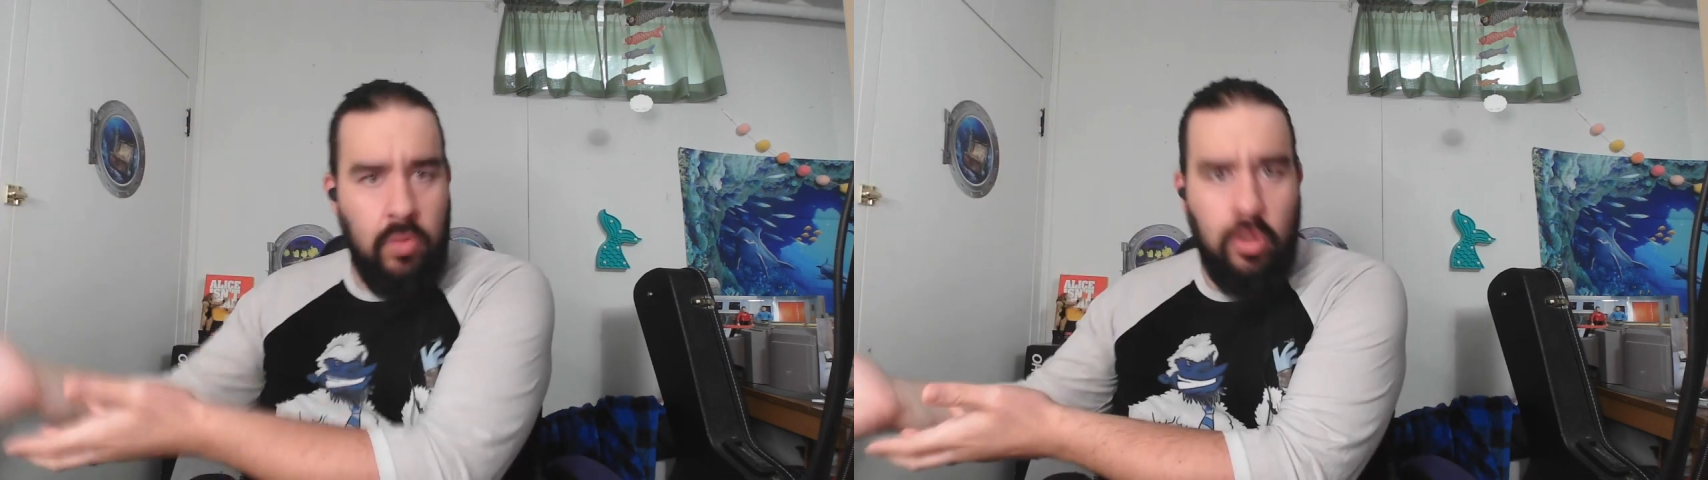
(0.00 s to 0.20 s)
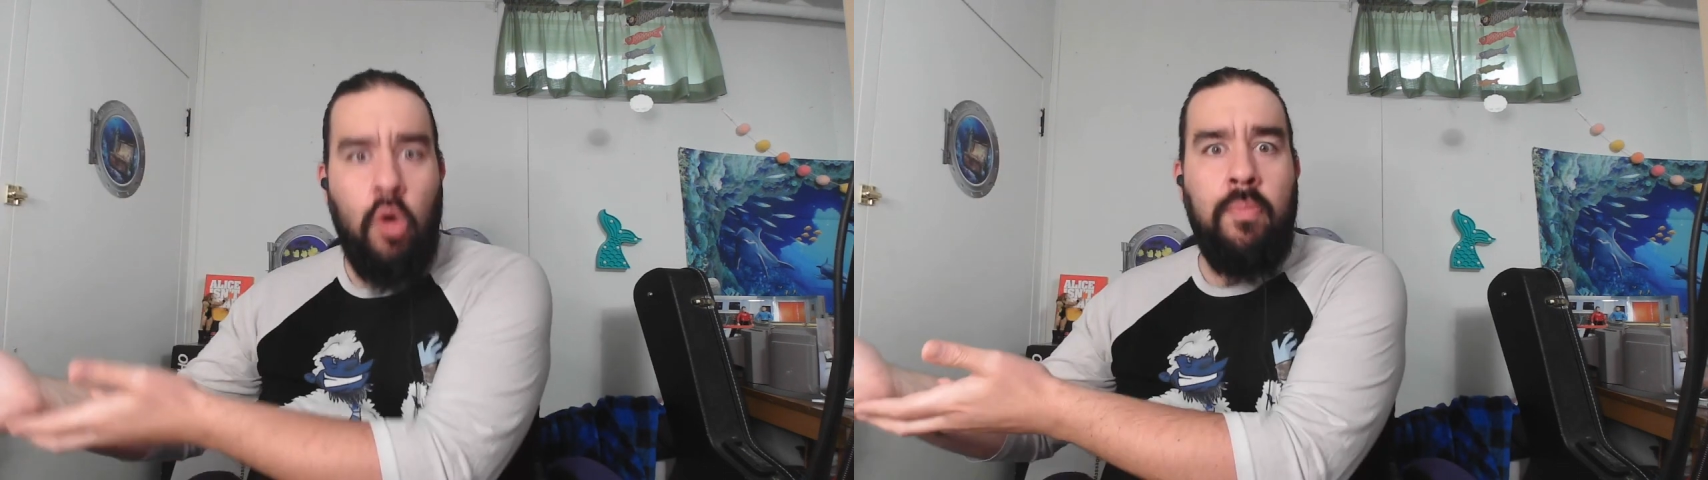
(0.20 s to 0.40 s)

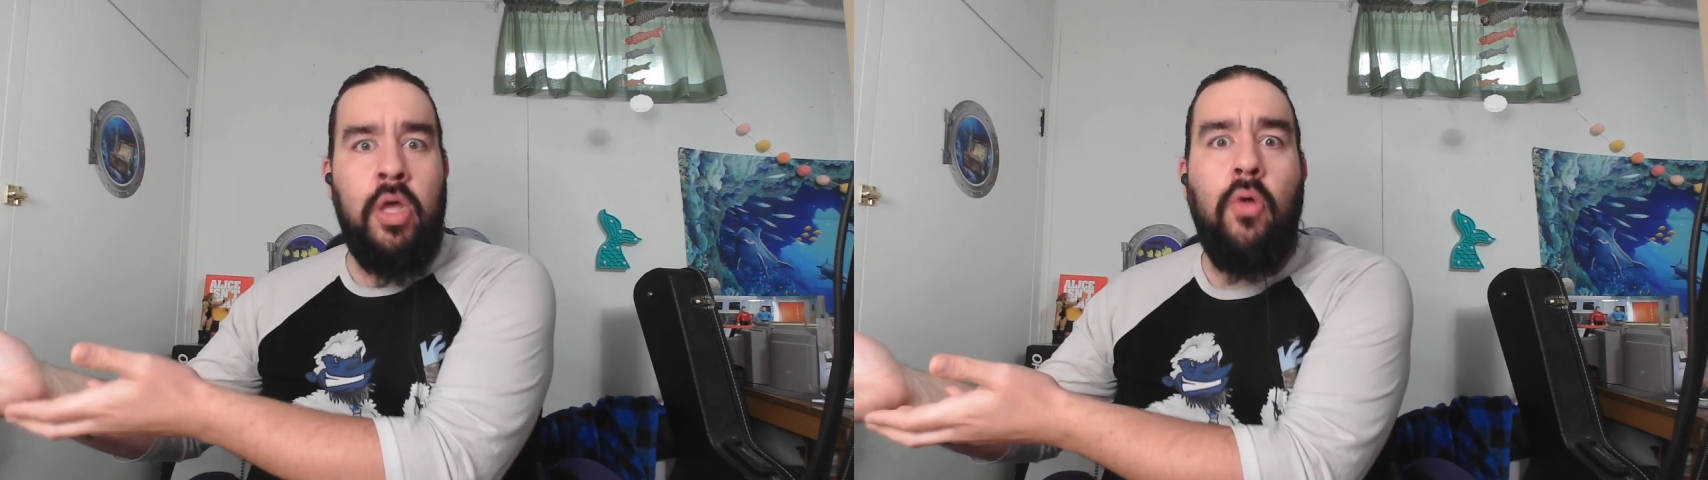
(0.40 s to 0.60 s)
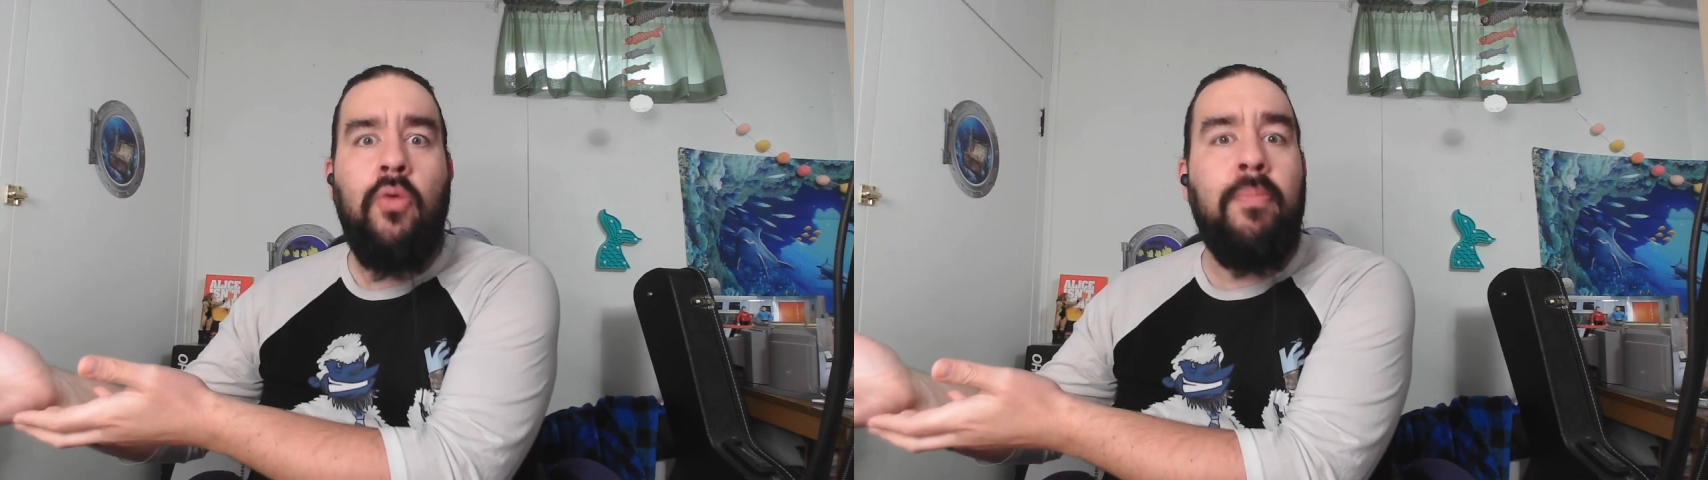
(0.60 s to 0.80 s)
lo and
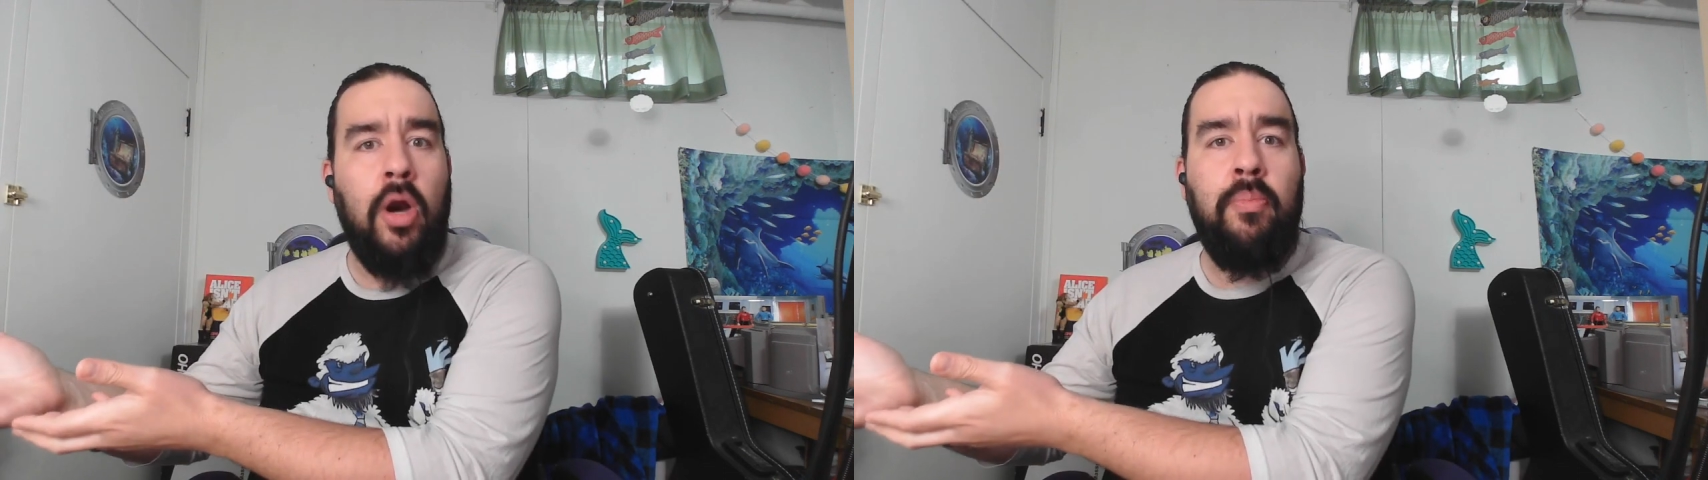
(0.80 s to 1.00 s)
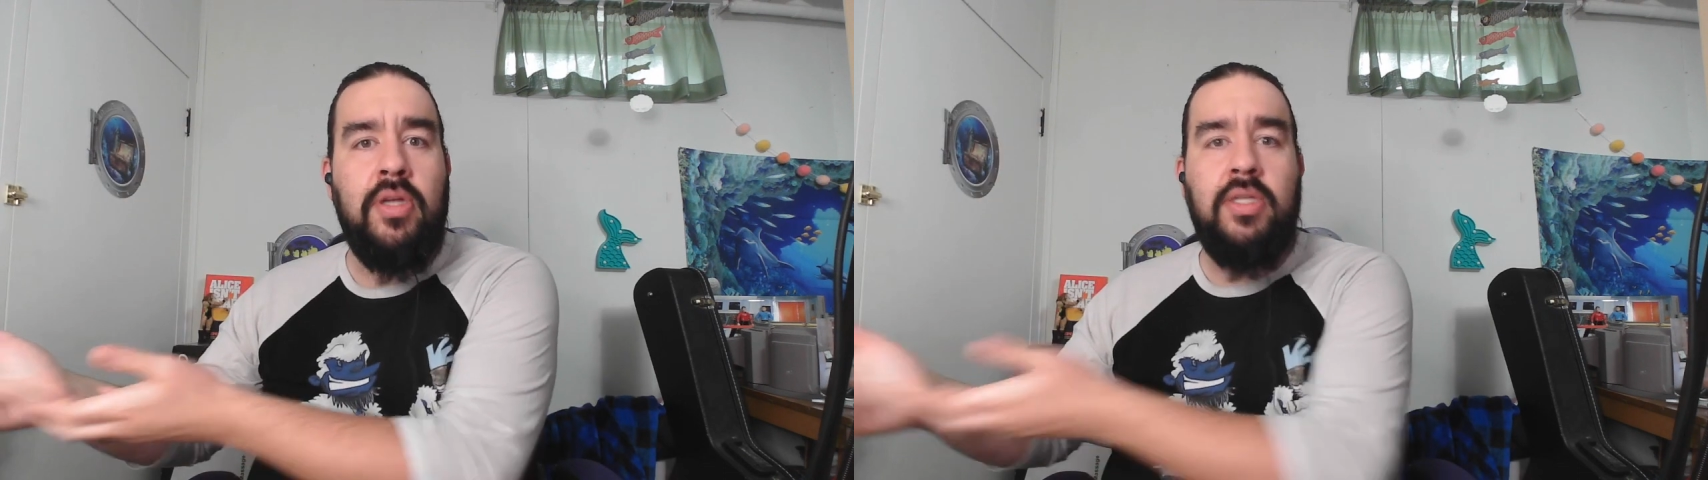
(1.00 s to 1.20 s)
behold,
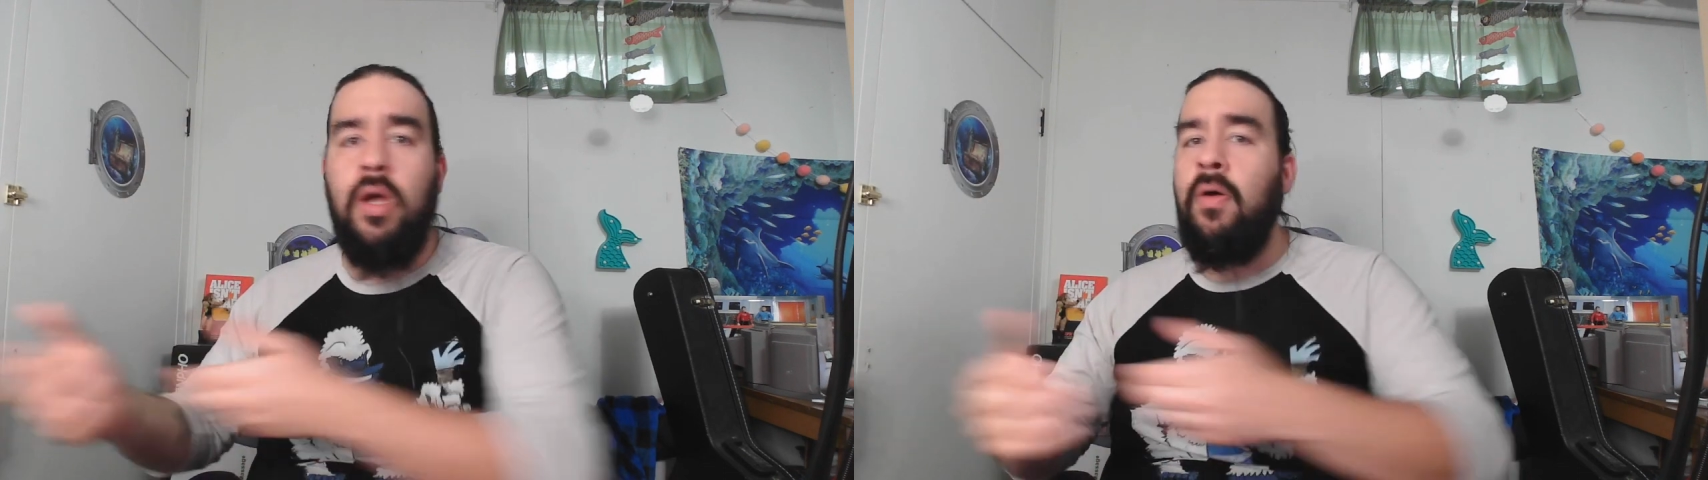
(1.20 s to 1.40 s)
Mark Briscoe.